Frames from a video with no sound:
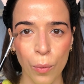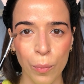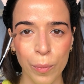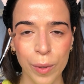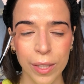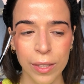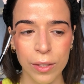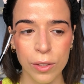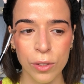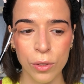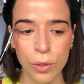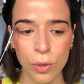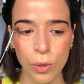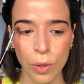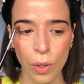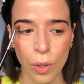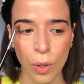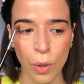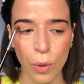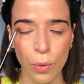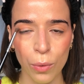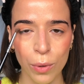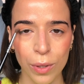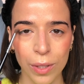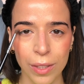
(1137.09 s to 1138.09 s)
because too
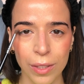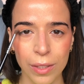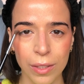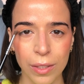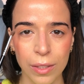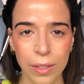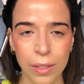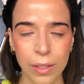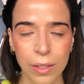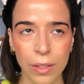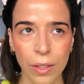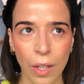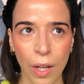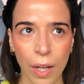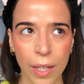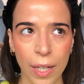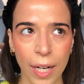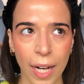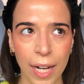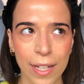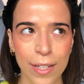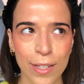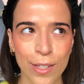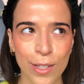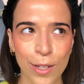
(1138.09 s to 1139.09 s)
low is not
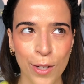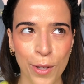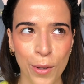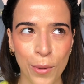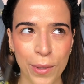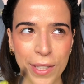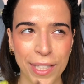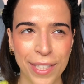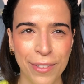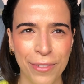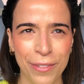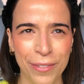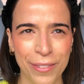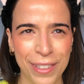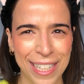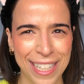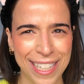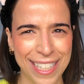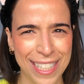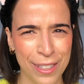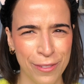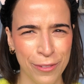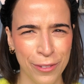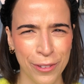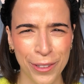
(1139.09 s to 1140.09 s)
as low as it
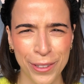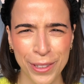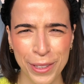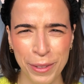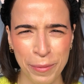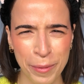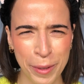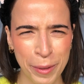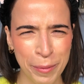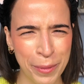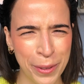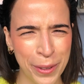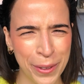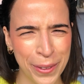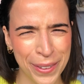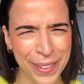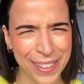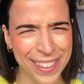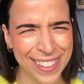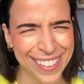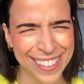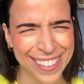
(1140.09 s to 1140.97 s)
is for other people.